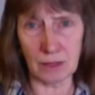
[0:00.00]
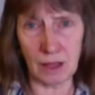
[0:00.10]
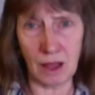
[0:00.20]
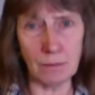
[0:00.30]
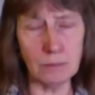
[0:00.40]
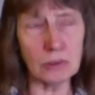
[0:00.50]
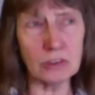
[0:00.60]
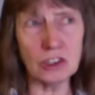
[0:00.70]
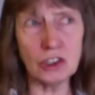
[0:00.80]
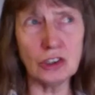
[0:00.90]
I'm not
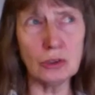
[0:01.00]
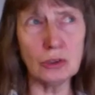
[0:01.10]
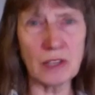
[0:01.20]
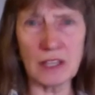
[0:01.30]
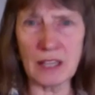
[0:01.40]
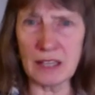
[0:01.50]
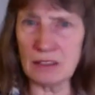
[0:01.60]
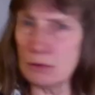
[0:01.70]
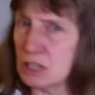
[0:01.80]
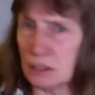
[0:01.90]
sure whether they,
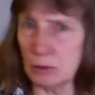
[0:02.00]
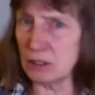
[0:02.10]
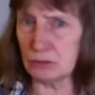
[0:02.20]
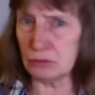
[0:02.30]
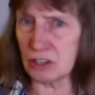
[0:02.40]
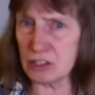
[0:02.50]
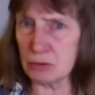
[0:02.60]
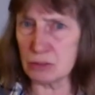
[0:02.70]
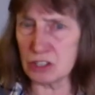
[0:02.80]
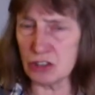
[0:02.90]
there was anybody in France who
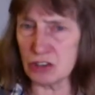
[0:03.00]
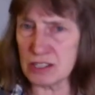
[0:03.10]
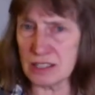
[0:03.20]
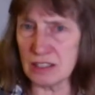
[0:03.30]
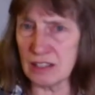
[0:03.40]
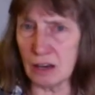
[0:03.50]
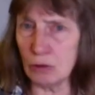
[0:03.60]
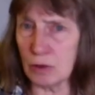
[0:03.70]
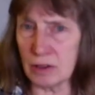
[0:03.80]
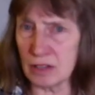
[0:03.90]
was interested in that or
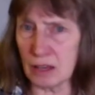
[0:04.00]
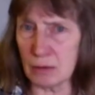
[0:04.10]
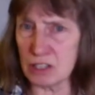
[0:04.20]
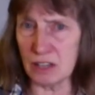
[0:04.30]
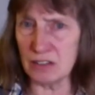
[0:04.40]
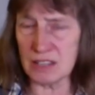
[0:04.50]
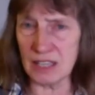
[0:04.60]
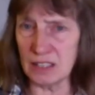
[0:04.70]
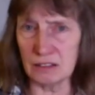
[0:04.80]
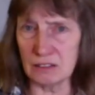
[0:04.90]
whether that was an
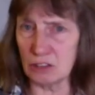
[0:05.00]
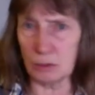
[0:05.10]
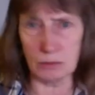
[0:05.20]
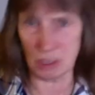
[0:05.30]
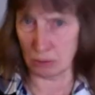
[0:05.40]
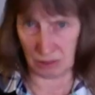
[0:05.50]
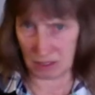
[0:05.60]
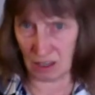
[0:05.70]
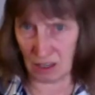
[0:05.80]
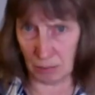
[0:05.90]
untaken chromosome at the
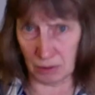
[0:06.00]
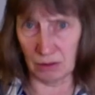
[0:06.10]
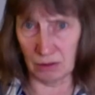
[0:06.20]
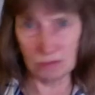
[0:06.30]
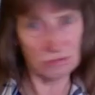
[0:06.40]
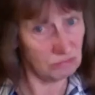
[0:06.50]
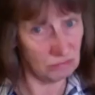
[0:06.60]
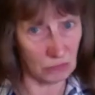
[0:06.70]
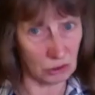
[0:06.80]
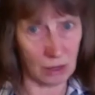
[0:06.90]
time.
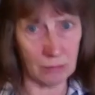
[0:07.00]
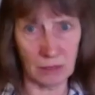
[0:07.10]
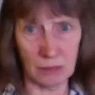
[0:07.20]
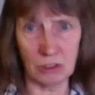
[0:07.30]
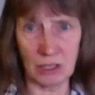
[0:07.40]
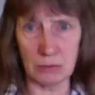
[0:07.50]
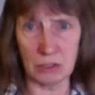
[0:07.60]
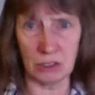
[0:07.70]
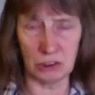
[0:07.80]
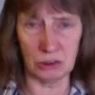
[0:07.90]
Not, I'm, I'm not
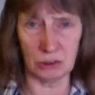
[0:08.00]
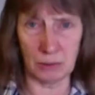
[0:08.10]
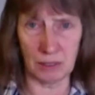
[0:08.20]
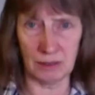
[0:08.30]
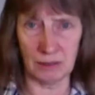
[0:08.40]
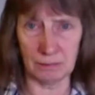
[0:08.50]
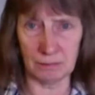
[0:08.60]
absolutely sure about that.